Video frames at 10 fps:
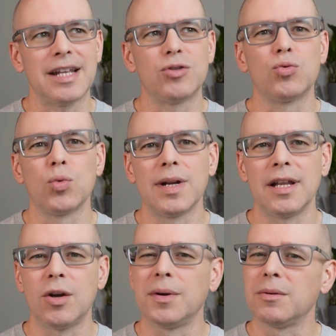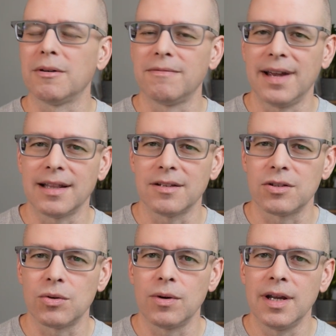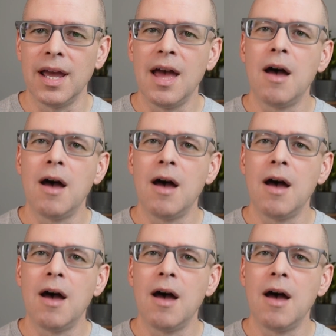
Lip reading: is really going to affect the story,